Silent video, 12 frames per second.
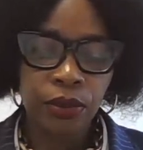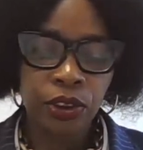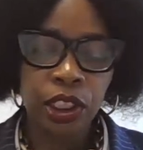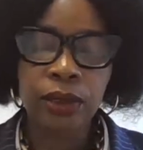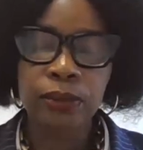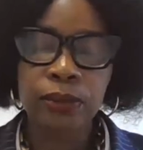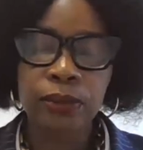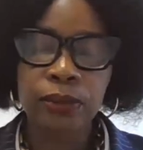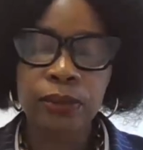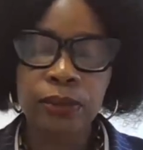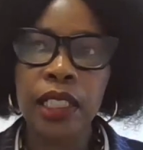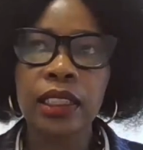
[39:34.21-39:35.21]
just
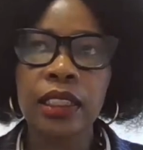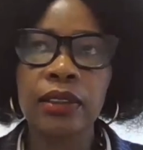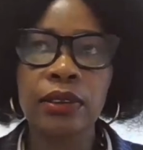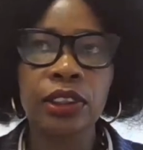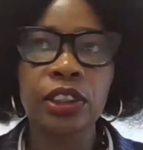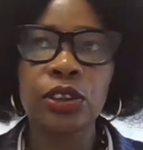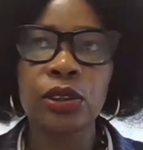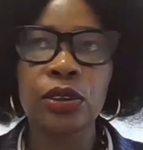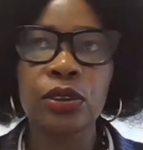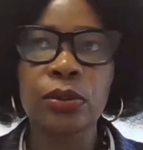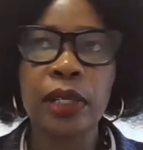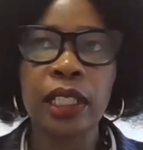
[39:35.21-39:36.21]
marketing,
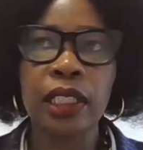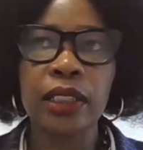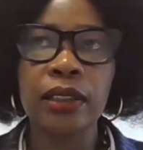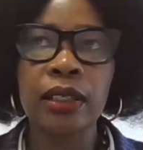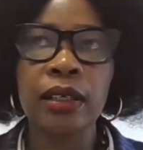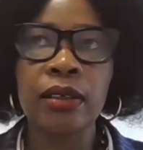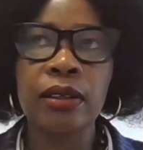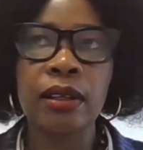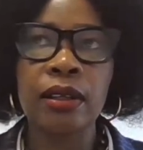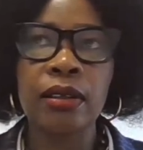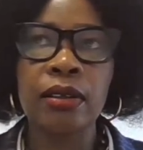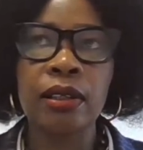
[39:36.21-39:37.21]
continuing to market
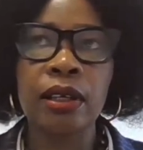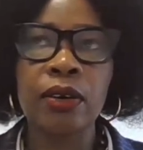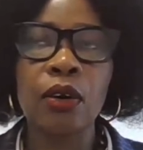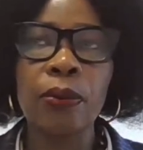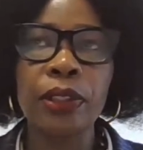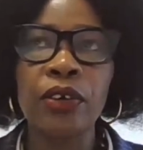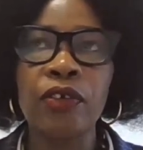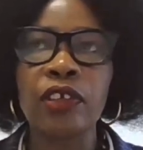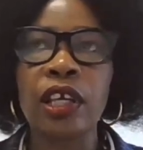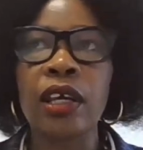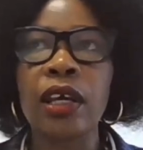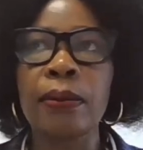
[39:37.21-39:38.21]
the opening
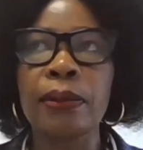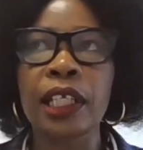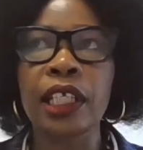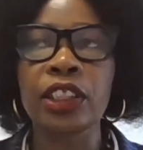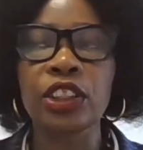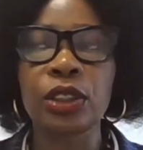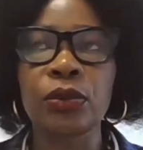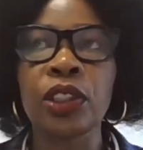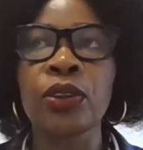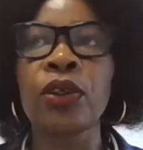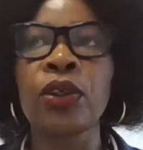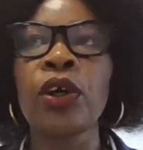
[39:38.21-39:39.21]
of the application
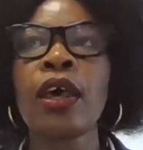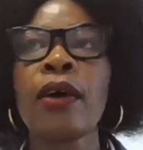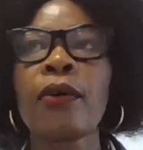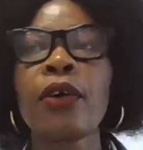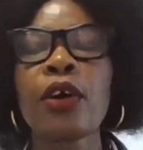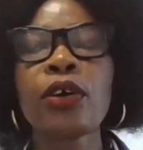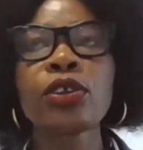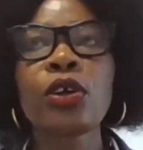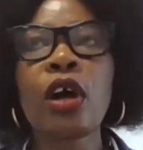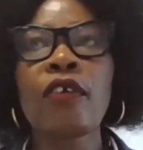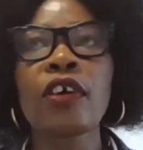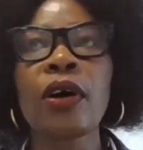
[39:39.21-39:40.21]
window. We also
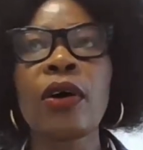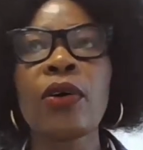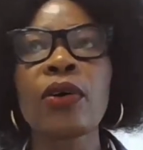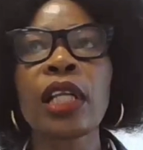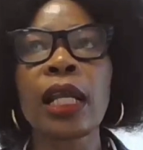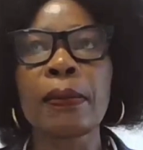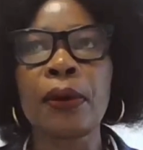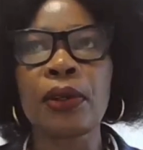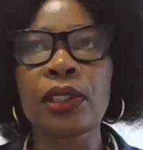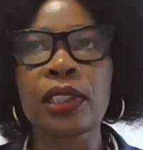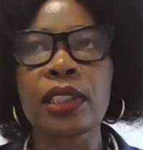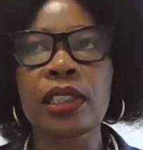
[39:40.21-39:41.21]
have our own at
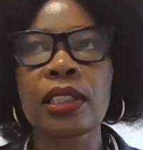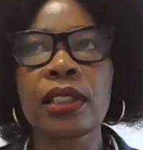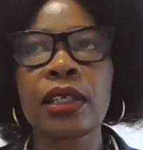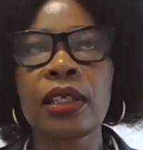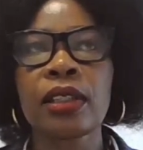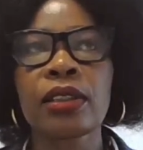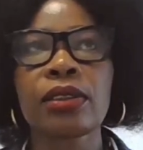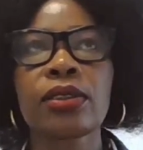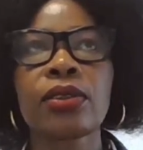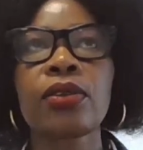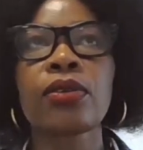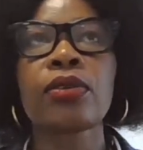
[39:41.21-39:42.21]
Post.
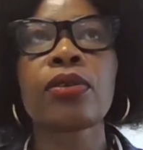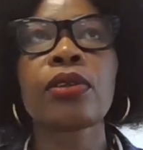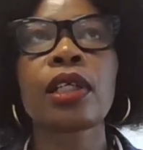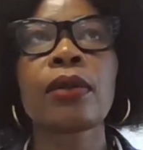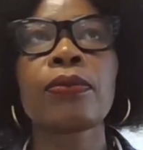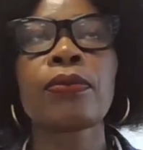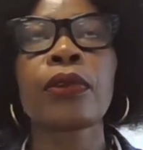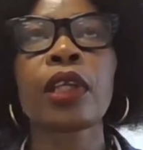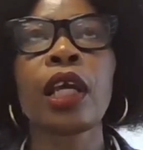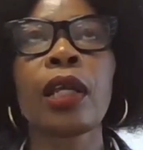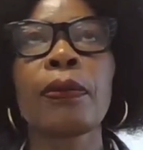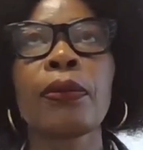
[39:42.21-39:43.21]
So
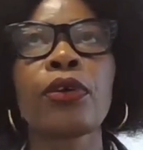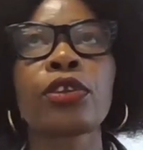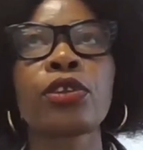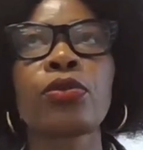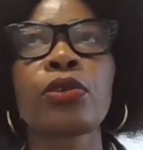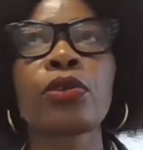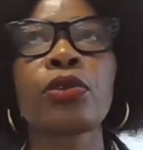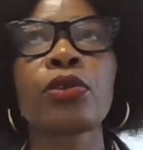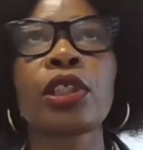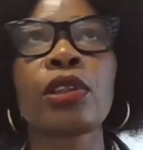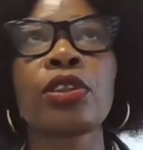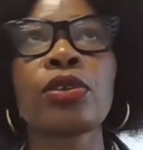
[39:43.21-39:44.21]
at Post, we
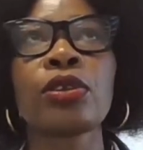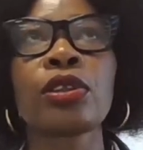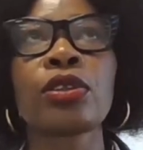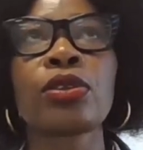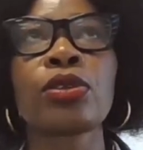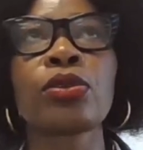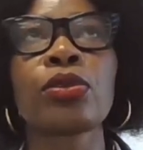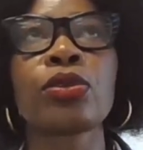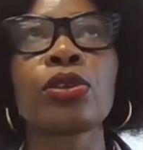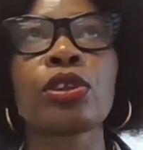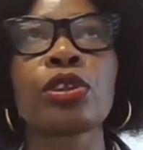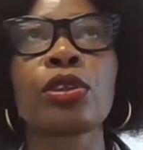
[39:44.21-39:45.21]
only use two
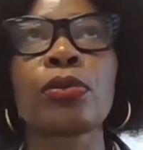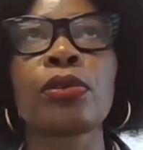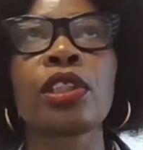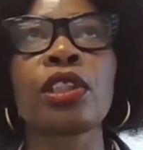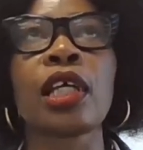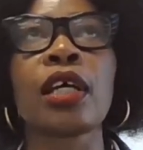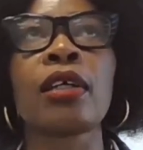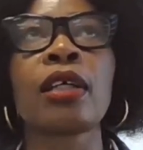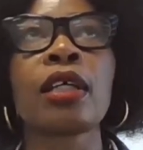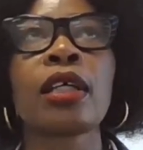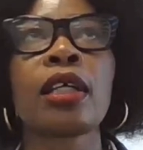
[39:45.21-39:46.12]
social media